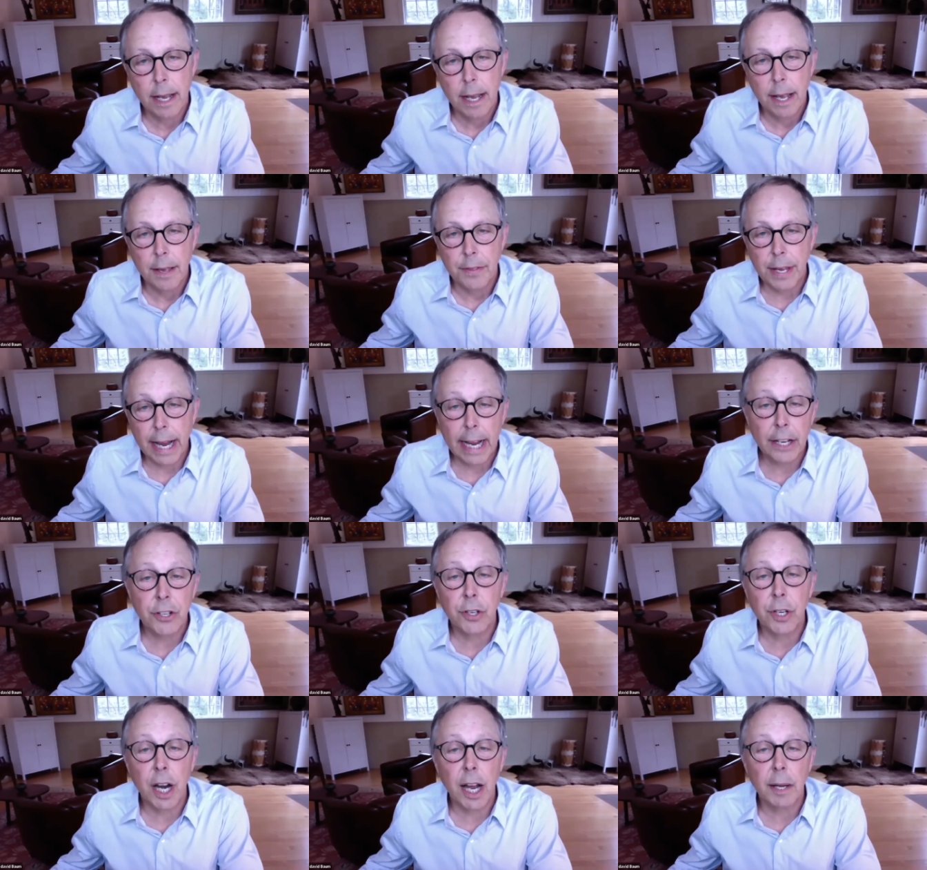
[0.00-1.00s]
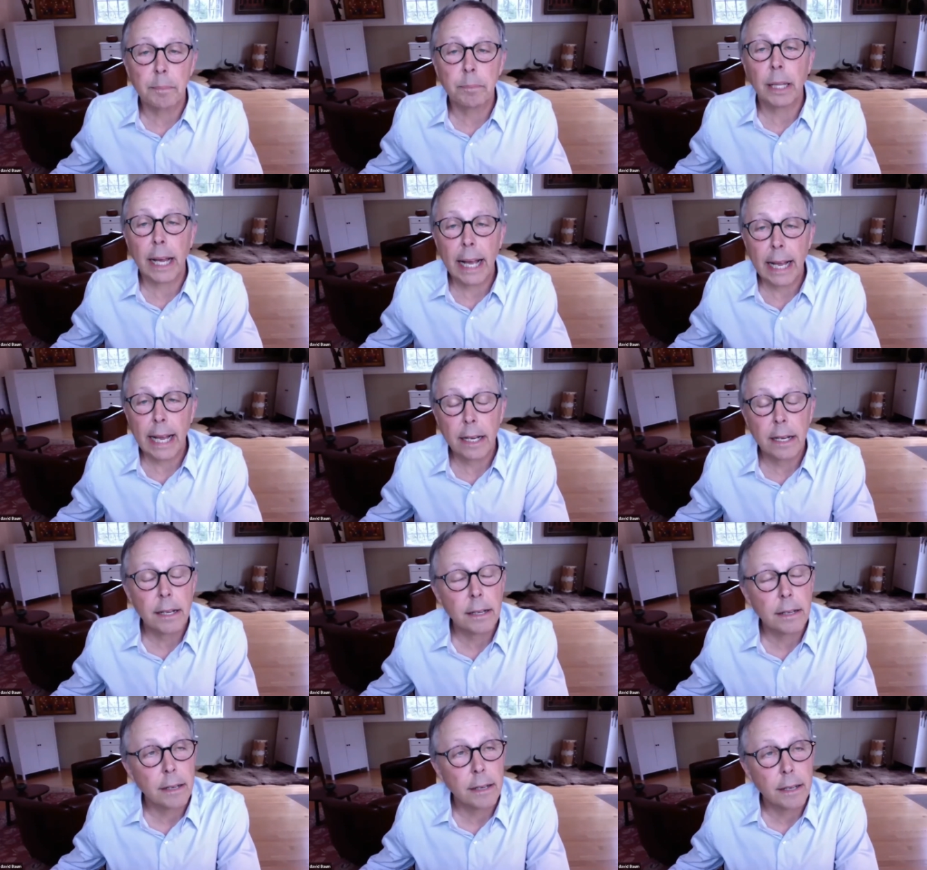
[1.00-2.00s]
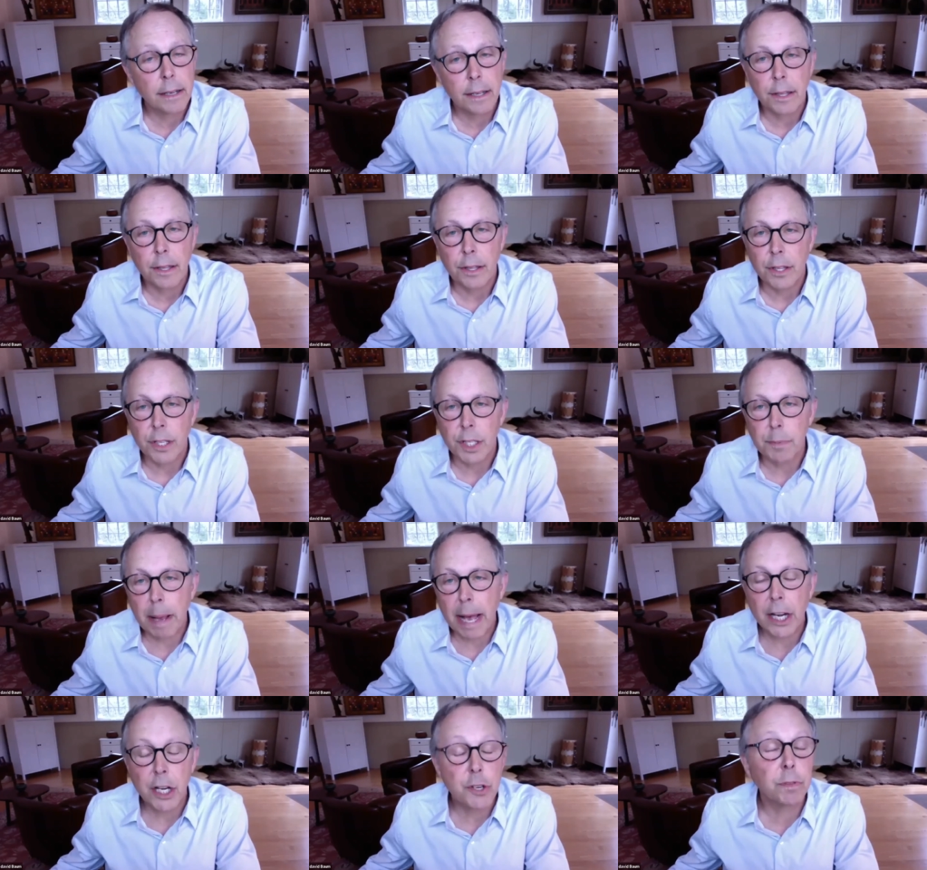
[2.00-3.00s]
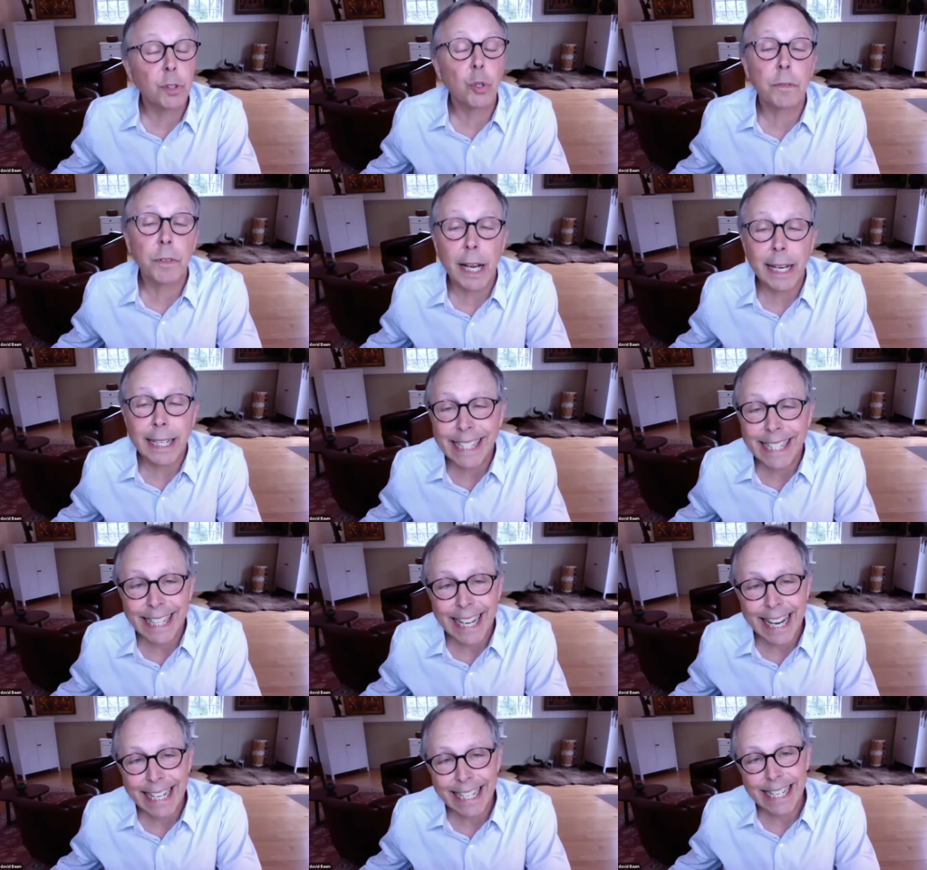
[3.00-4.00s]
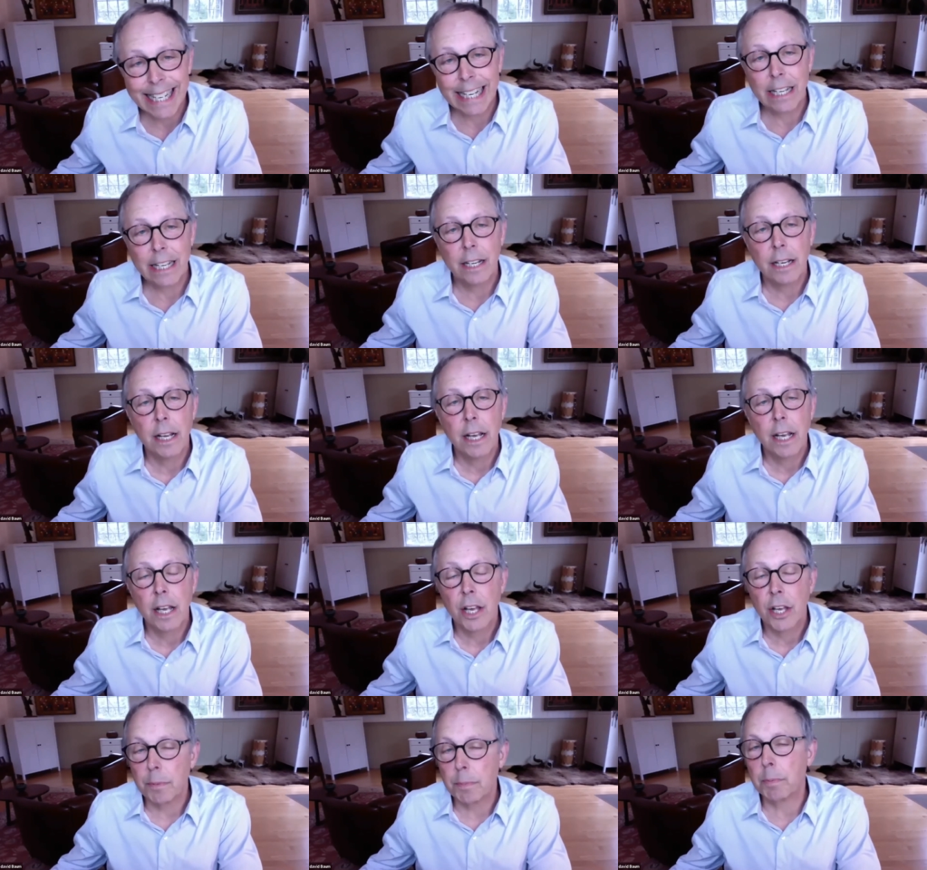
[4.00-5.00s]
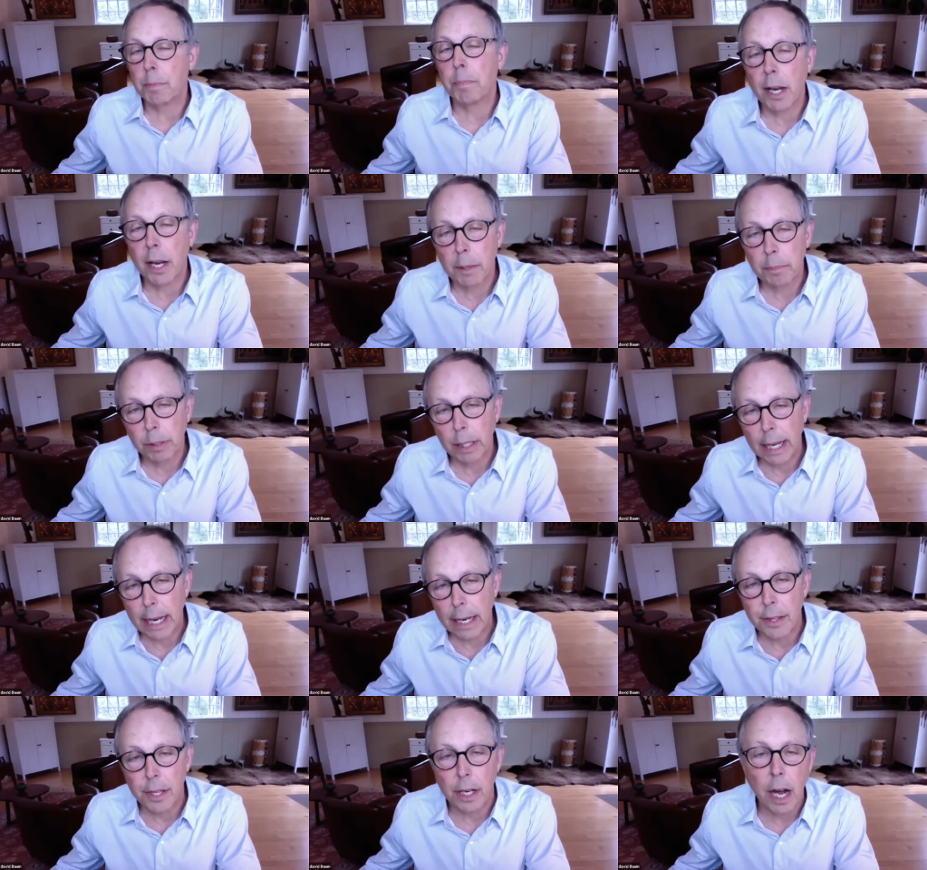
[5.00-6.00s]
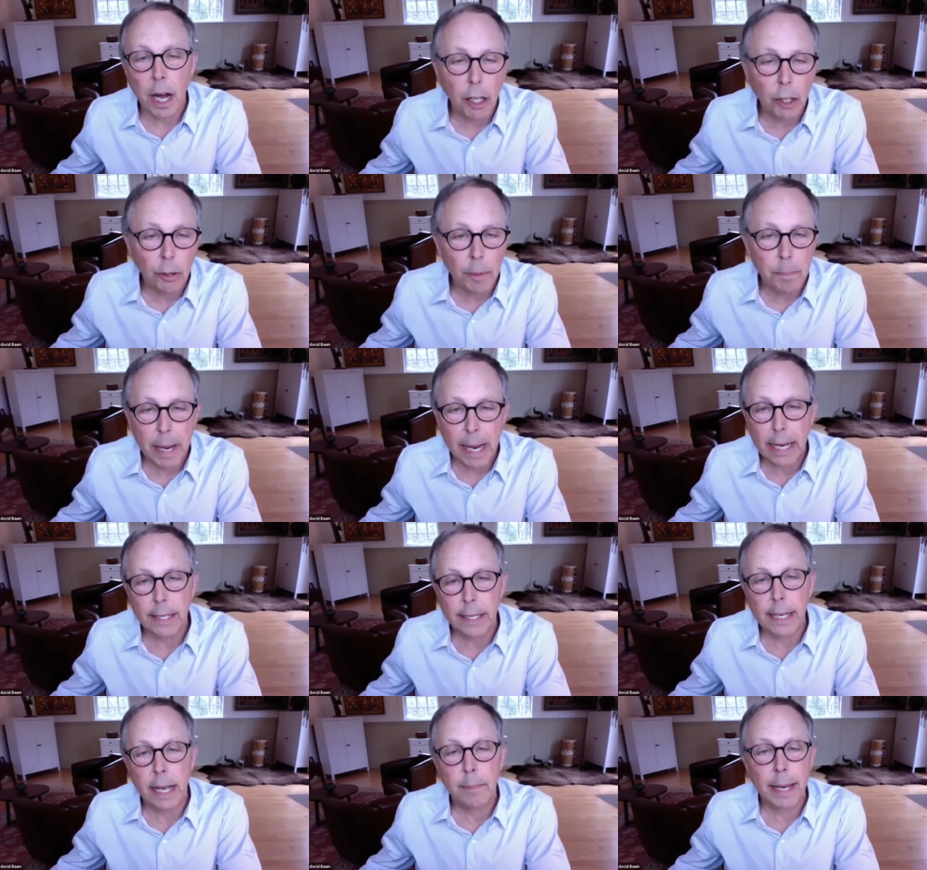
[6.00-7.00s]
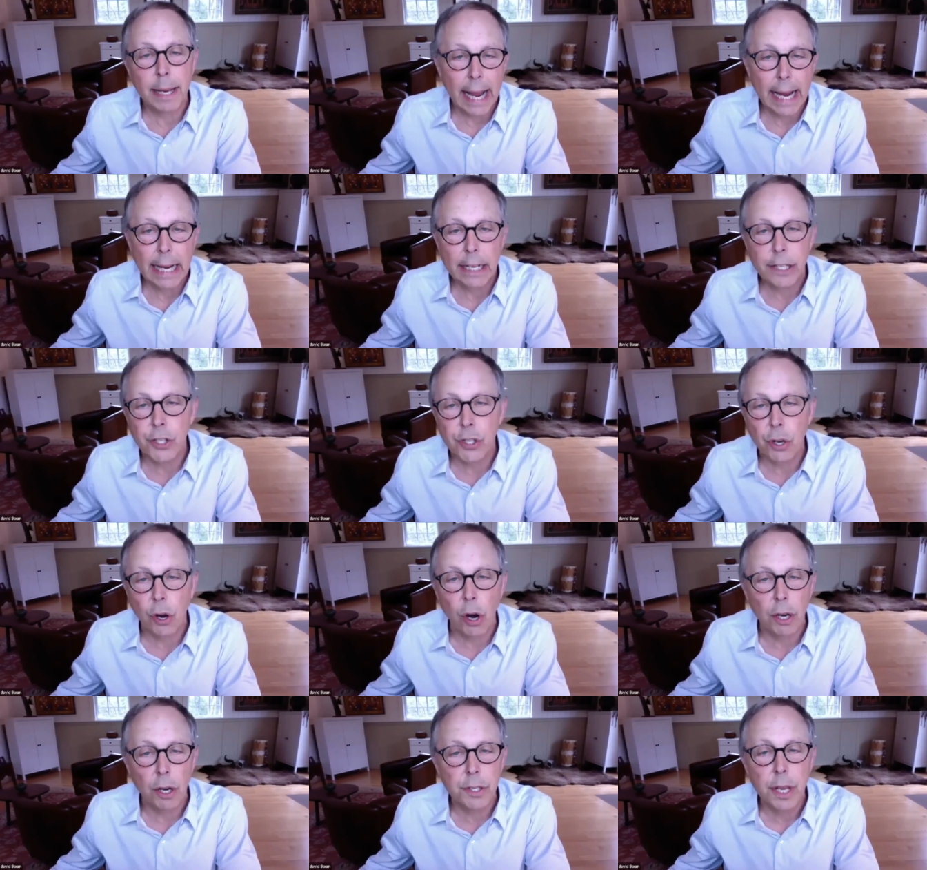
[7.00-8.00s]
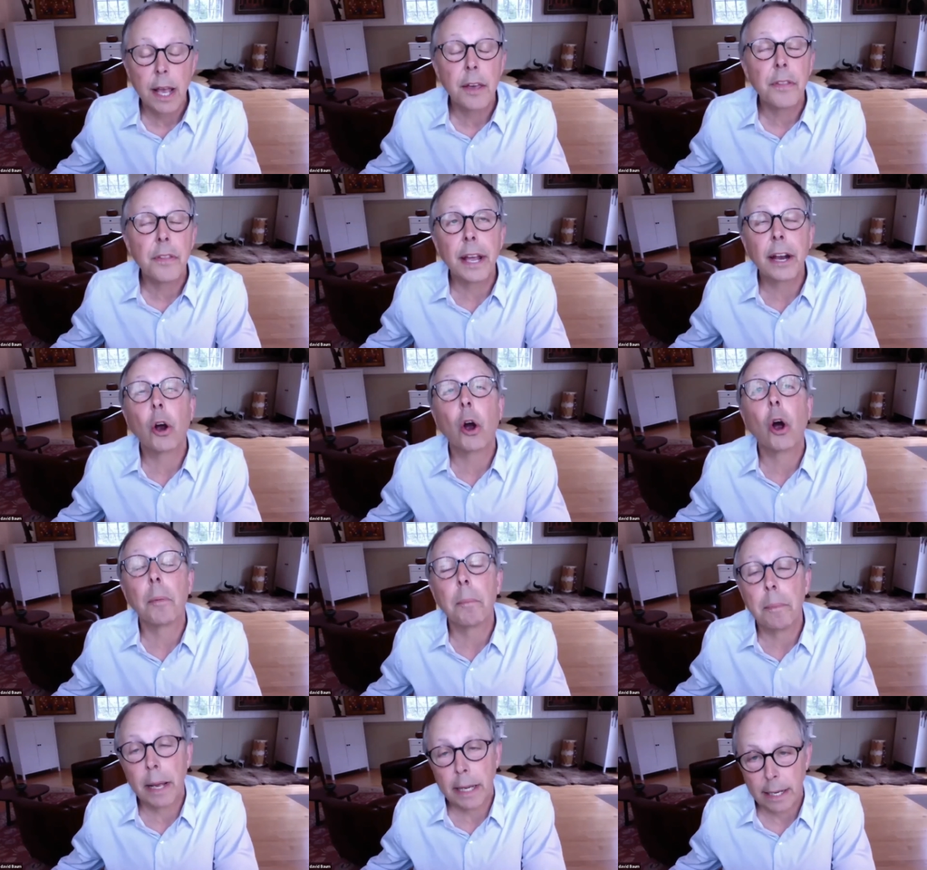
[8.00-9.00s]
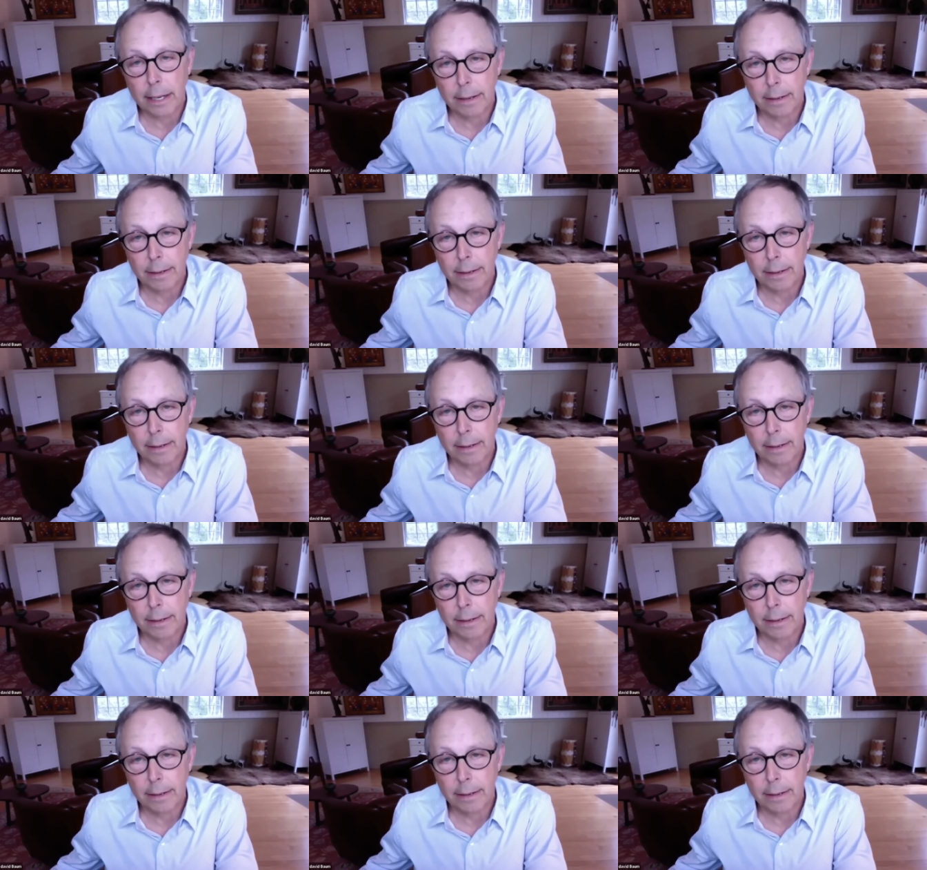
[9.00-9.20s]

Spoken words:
The Antonine Plague, the Spanish flu of 1918, the bubonic plague, the cholera pandemic, AIDS, SARS, there are many.